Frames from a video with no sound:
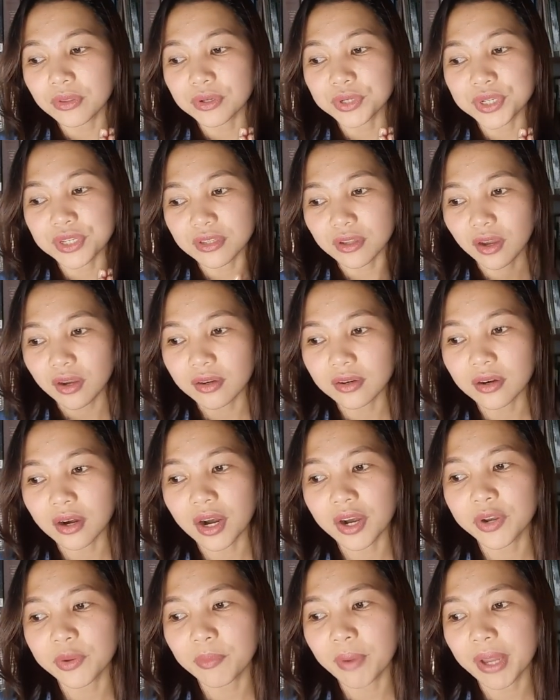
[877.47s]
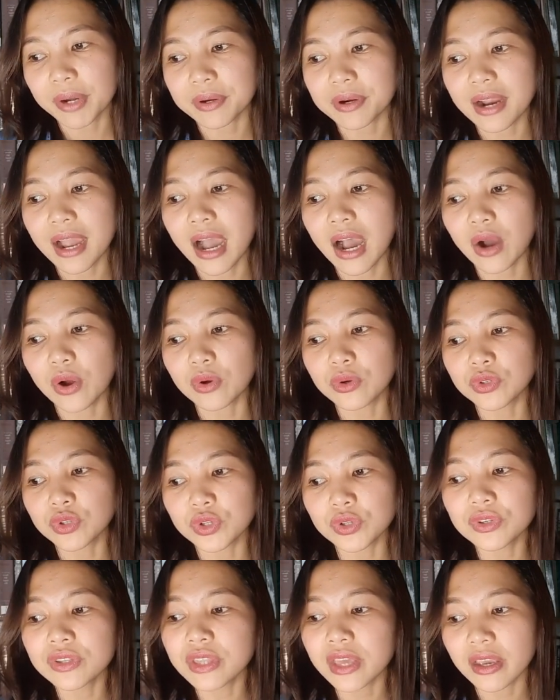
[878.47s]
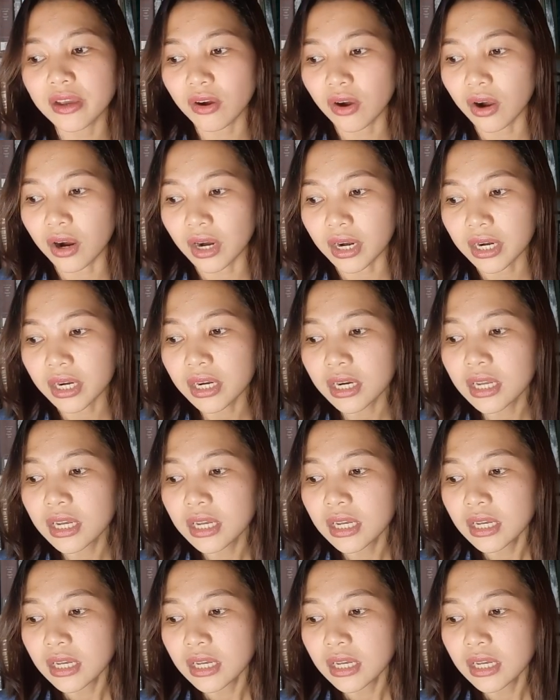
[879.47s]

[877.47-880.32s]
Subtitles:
standard, no matter how good they are,